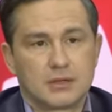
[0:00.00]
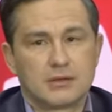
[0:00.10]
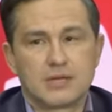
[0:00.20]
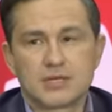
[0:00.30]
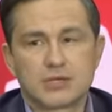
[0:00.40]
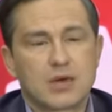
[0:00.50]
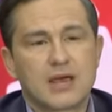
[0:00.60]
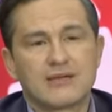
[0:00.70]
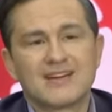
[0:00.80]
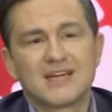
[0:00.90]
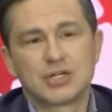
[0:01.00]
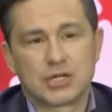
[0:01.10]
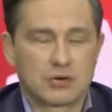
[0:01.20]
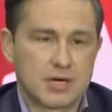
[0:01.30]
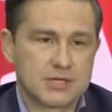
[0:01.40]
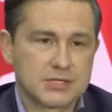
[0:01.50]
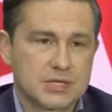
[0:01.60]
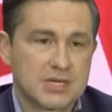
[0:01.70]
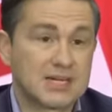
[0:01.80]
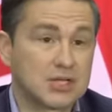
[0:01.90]
This, while we have an addiction crisis,
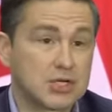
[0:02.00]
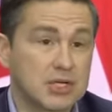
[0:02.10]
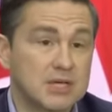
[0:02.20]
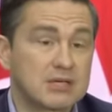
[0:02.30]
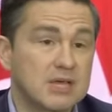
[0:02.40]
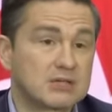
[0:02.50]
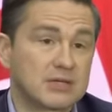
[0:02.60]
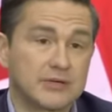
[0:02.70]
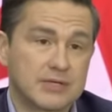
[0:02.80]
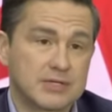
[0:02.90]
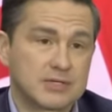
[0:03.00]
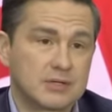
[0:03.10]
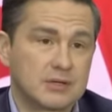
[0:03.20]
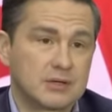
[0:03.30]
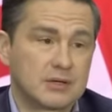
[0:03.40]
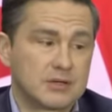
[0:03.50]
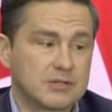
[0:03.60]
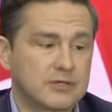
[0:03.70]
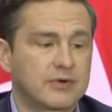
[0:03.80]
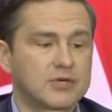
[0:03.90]
addiction is a mental illness.
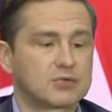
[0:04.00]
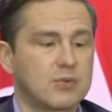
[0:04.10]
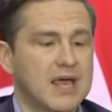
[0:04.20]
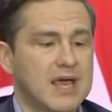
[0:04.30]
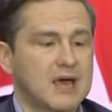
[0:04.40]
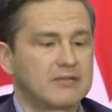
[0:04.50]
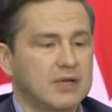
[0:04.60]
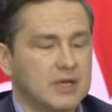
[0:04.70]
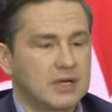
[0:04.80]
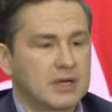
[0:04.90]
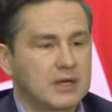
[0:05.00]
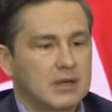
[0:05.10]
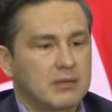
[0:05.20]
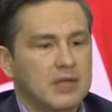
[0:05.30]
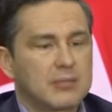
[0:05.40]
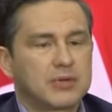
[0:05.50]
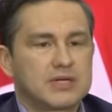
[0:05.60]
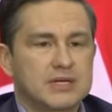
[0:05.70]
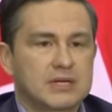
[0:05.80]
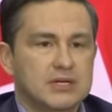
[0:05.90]
So first, when we have people
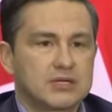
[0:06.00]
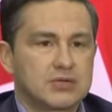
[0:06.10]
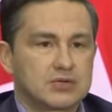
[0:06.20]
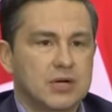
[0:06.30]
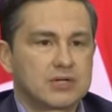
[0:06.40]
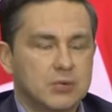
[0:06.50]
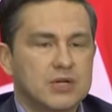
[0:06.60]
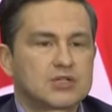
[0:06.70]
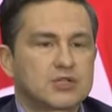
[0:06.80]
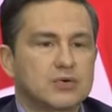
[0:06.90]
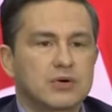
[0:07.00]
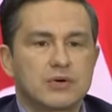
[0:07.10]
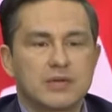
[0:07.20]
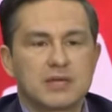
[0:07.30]
addicted to drugs, what does Trudeau and the